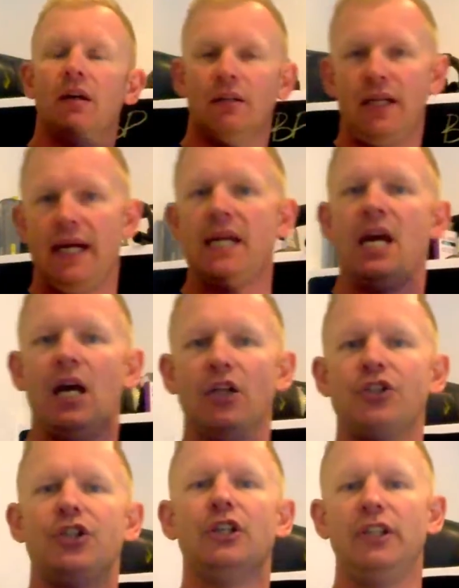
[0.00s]
okay,
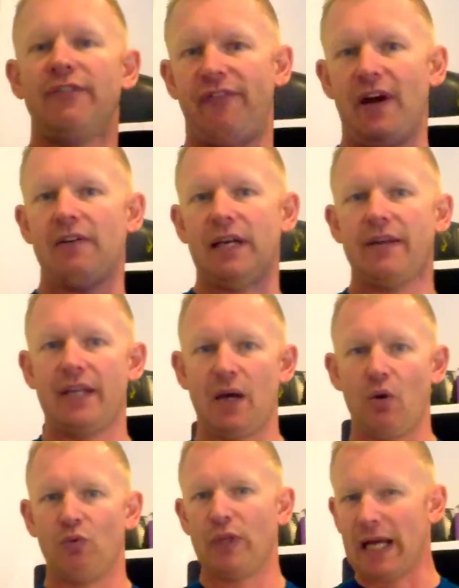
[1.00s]
until you've found out
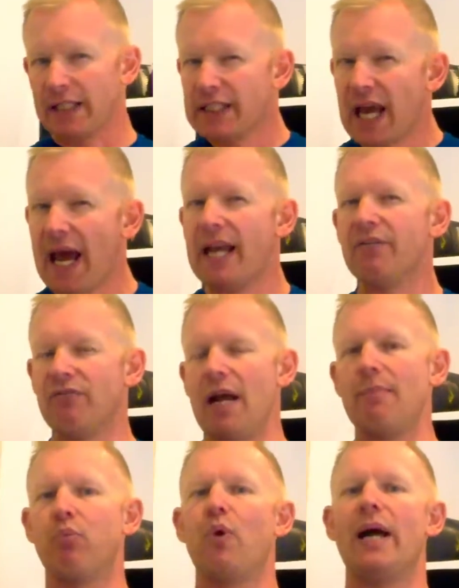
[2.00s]
that 10
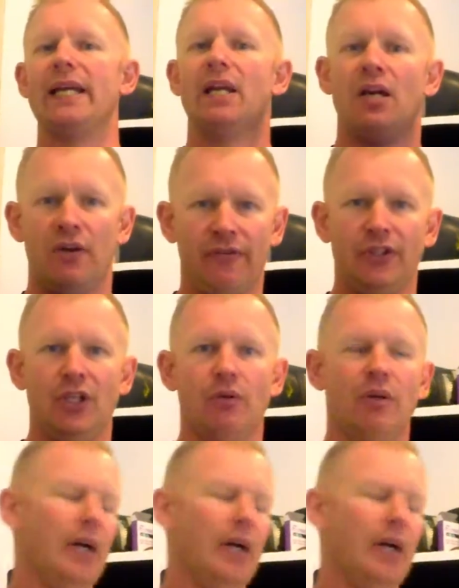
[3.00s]
rep weight for you.